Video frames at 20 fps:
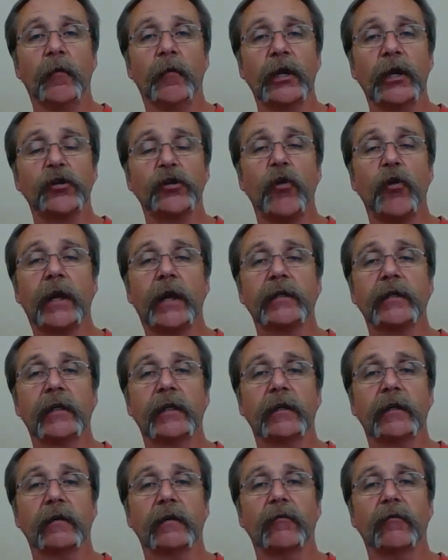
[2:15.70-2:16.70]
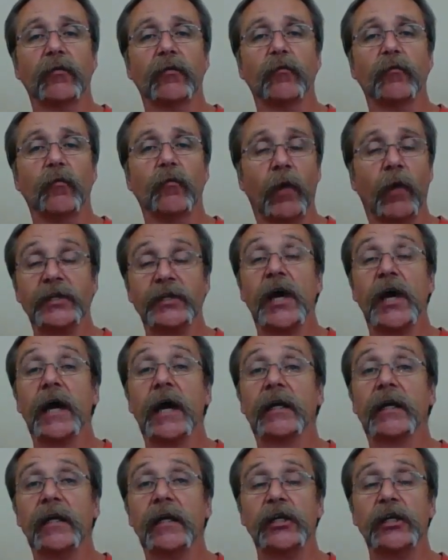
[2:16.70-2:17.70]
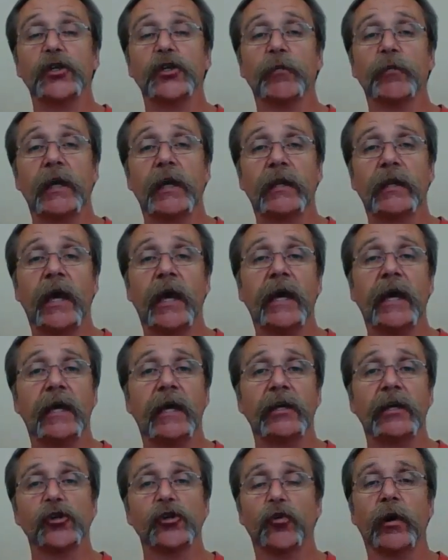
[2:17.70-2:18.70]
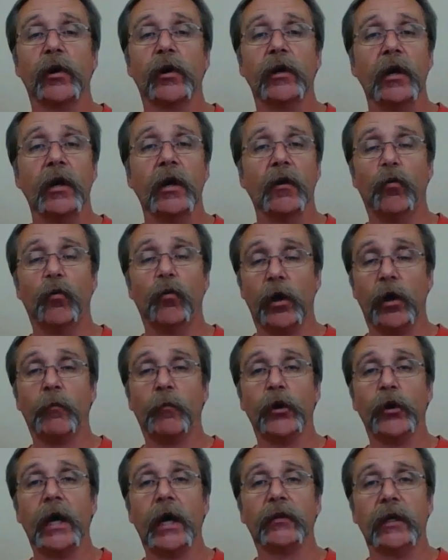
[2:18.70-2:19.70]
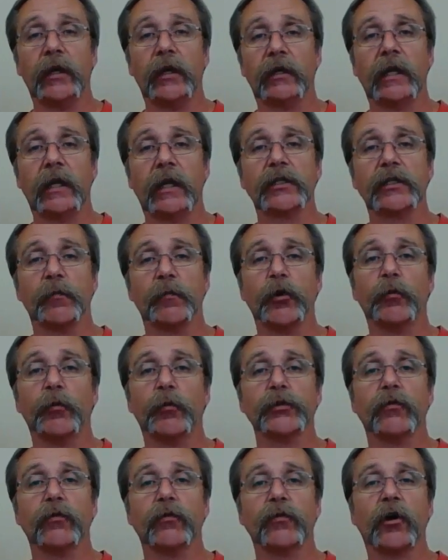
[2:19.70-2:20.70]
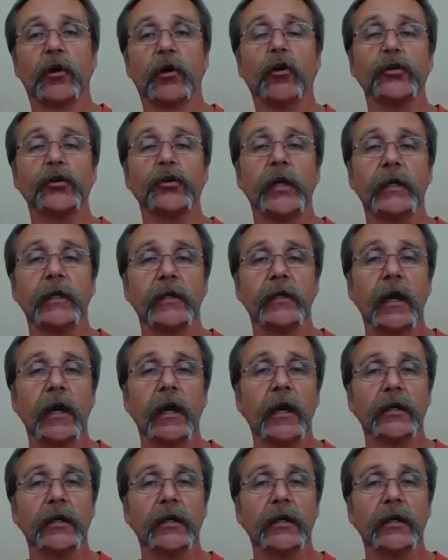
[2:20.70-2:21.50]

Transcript: attracting my target niche to me, and they enjoy what I put out there. That's the purpose of the content.